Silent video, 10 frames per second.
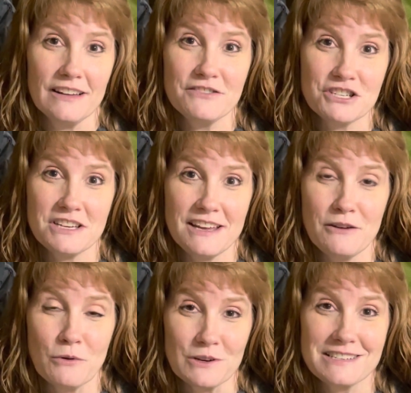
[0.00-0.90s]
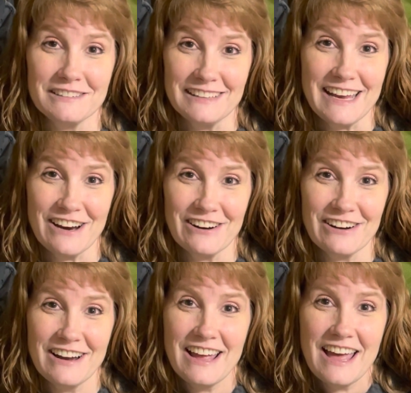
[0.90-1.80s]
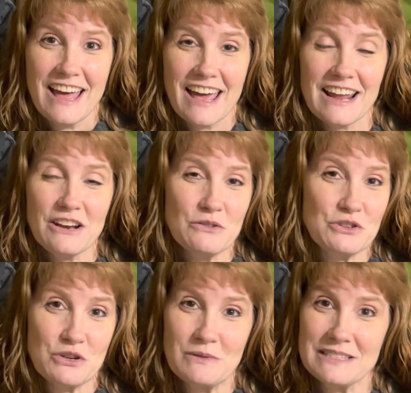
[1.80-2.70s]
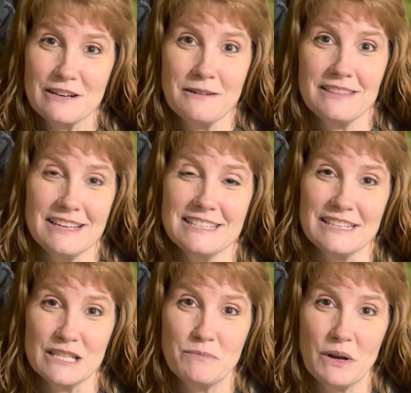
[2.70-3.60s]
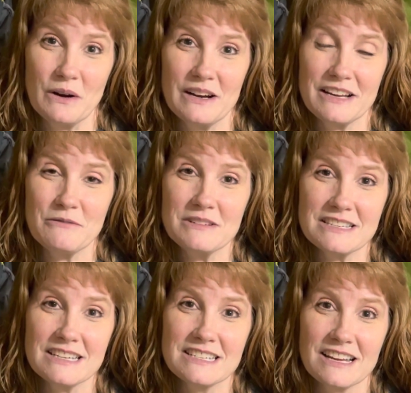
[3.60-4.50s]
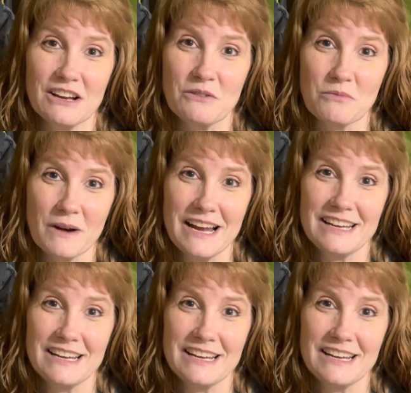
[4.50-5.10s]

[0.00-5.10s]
if she were still here. And I knew she was there with us in spirit. It was just a great